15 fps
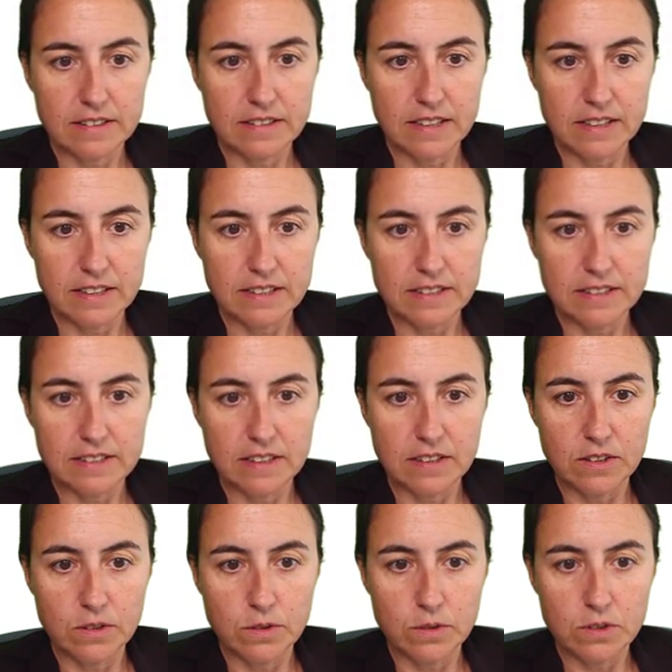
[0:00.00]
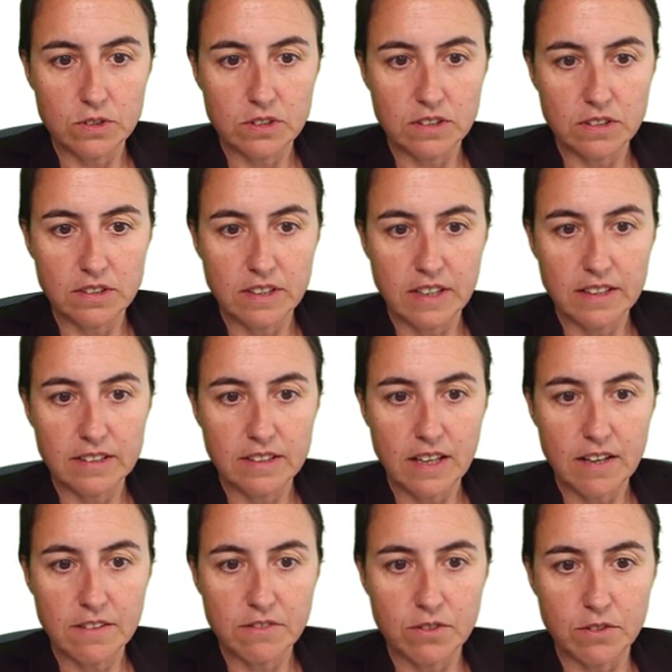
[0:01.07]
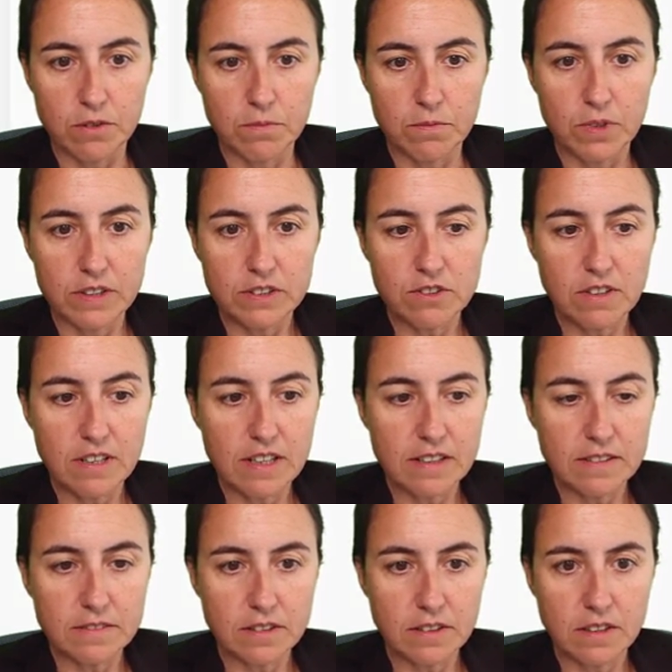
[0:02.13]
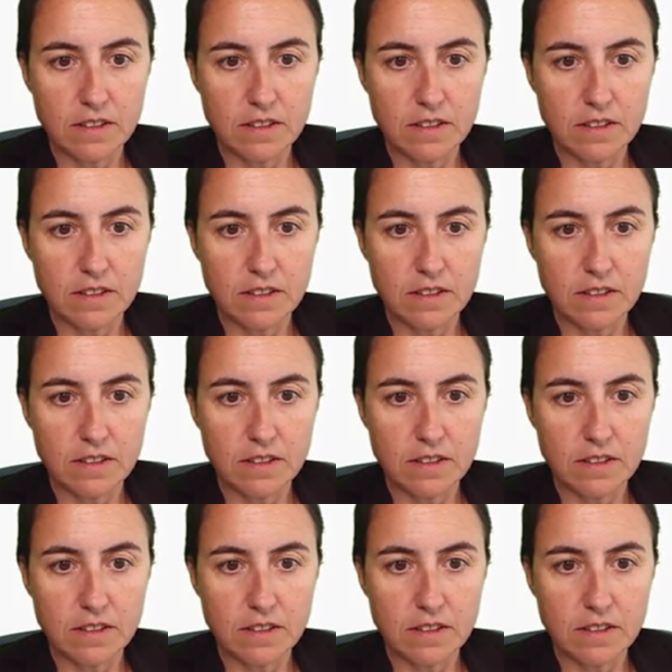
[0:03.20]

test use data from OneDrive.